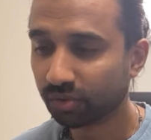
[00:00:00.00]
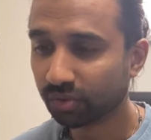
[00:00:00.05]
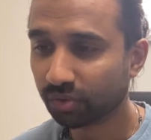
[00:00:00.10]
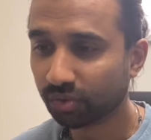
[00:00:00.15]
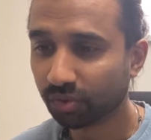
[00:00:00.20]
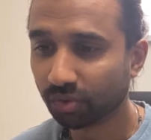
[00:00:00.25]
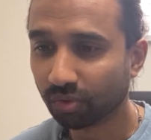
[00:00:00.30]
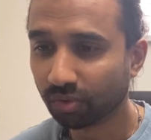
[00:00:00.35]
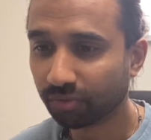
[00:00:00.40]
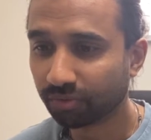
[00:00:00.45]

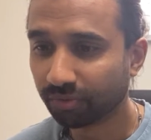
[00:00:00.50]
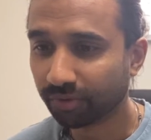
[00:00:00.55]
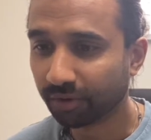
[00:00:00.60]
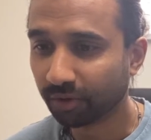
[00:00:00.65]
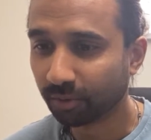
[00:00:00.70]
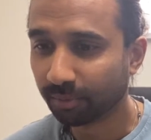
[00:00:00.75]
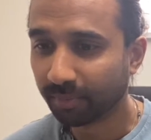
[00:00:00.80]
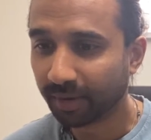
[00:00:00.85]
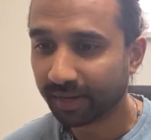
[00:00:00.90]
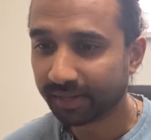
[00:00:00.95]
draw free
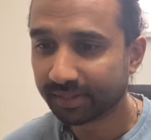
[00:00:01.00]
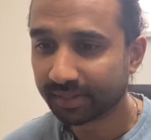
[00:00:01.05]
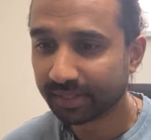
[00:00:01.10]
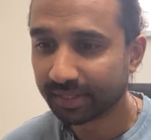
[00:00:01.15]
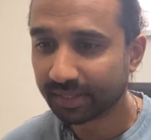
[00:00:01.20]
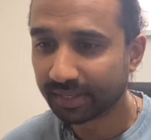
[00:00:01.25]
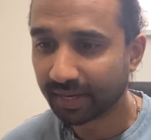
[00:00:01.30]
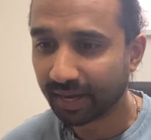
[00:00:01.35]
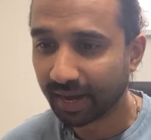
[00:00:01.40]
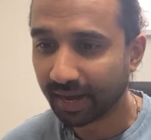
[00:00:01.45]

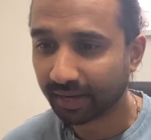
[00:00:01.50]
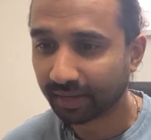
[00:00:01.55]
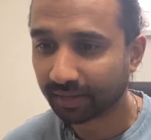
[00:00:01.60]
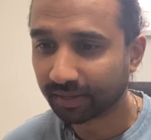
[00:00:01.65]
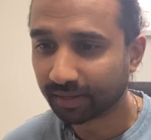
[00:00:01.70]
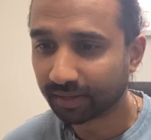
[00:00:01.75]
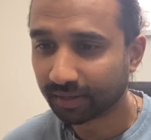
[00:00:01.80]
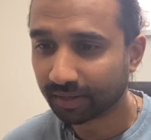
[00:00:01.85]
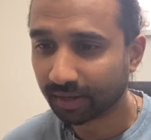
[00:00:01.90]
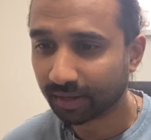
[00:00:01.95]
opacity, and
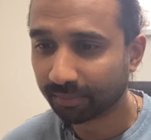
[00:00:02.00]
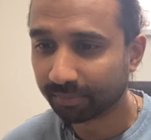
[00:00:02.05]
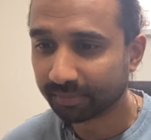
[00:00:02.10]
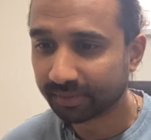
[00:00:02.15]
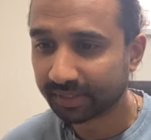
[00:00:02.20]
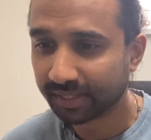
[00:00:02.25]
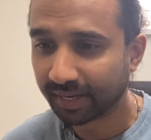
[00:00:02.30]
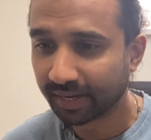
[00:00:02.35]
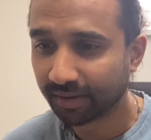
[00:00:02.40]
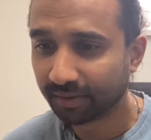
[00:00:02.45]

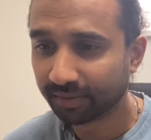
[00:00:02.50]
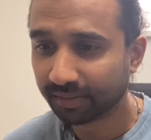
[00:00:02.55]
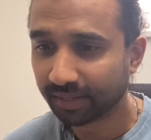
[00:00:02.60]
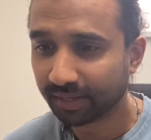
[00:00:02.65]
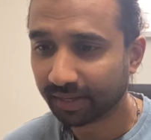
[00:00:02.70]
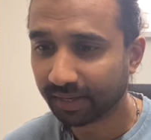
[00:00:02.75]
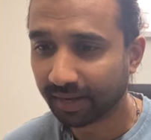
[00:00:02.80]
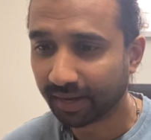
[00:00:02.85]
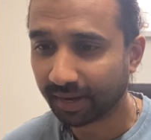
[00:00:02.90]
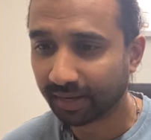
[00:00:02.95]
come down
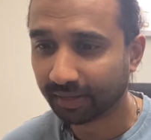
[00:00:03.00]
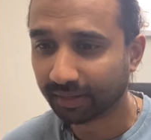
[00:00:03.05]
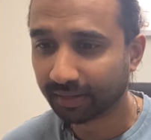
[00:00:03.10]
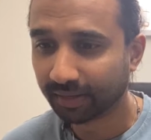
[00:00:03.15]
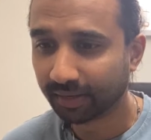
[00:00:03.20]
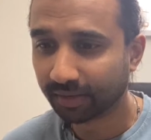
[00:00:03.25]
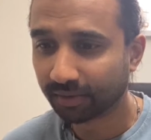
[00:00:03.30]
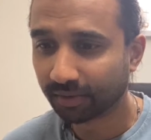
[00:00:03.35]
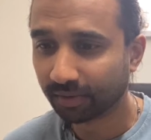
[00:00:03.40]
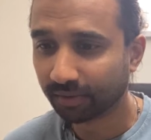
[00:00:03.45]
there and
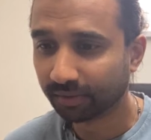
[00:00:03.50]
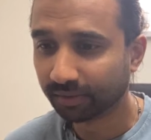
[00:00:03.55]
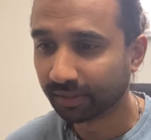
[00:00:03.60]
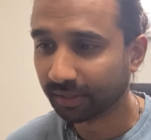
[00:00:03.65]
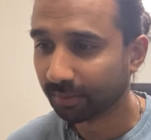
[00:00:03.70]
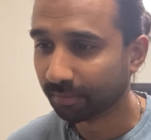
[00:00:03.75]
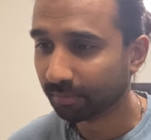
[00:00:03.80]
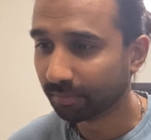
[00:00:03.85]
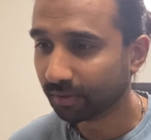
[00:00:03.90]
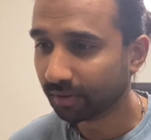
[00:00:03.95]
click on
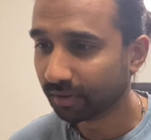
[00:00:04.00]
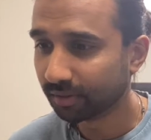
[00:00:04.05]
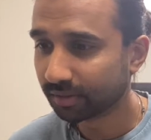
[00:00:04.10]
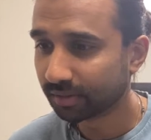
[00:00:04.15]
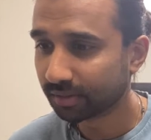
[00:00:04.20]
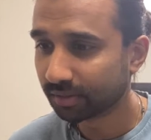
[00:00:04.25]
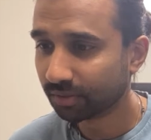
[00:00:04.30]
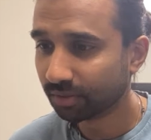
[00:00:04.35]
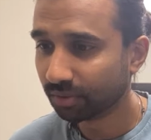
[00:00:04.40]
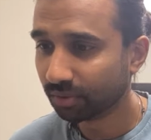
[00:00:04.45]
the
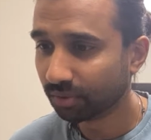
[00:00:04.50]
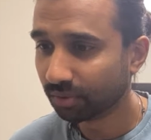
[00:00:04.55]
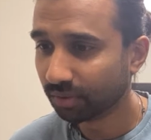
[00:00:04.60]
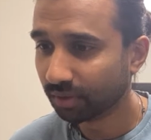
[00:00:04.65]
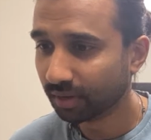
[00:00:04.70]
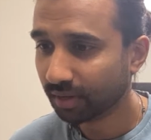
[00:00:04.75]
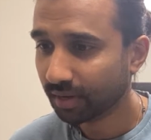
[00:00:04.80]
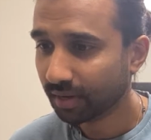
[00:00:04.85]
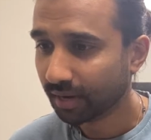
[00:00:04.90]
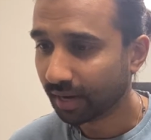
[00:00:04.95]
mask tool,
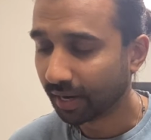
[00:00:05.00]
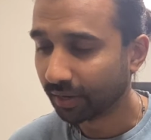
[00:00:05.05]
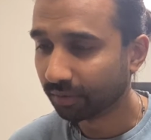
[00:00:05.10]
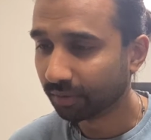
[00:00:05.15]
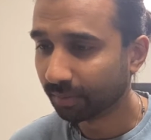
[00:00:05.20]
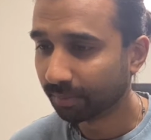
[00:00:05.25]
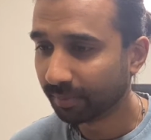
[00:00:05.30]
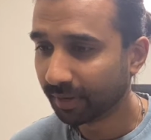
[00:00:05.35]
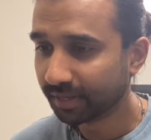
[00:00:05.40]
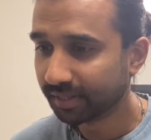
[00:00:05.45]
and
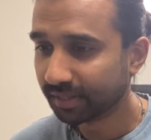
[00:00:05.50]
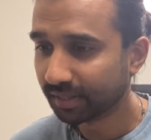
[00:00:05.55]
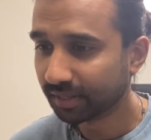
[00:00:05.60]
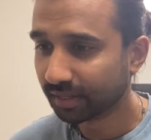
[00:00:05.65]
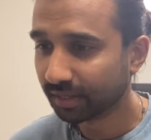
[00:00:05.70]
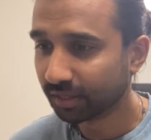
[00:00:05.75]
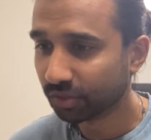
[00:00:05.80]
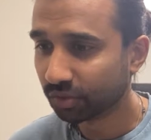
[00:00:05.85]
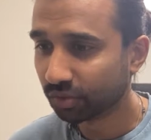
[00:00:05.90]
you'll basically